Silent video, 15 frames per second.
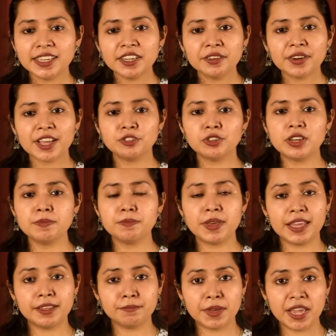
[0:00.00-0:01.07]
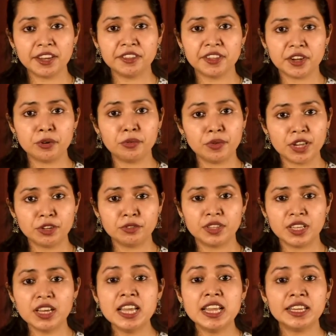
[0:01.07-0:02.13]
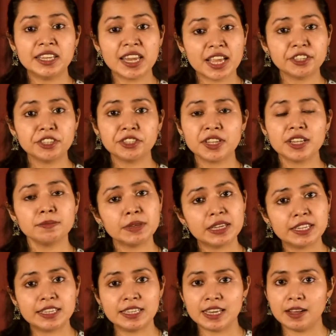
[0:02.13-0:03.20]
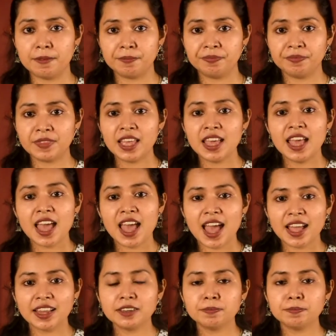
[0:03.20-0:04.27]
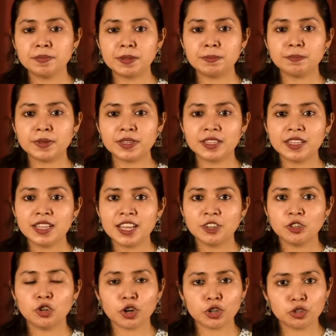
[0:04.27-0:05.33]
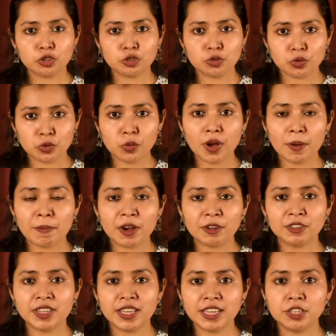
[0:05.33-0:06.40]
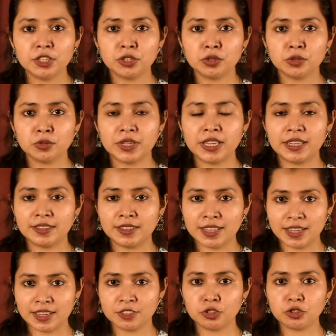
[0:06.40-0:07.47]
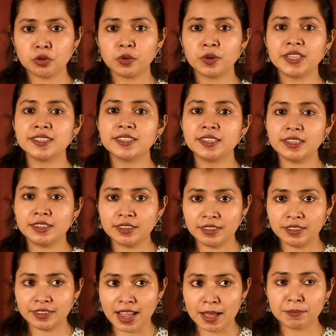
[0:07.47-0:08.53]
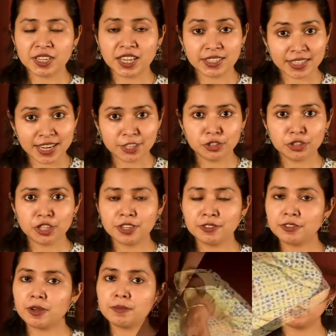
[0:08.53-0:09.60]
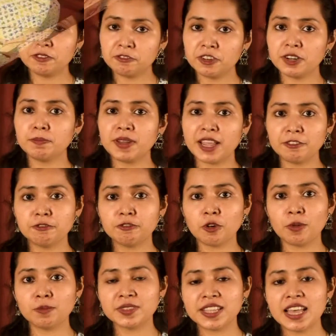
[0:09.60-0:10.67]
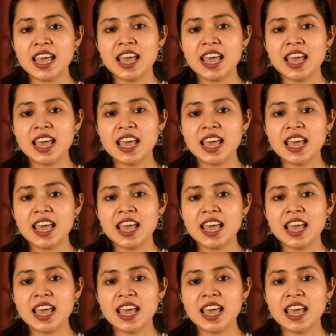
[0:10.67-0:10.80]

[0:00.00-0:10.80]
they gradually made, made their way to the national media and people got to know about the issue the stories grabbed attention from different platforms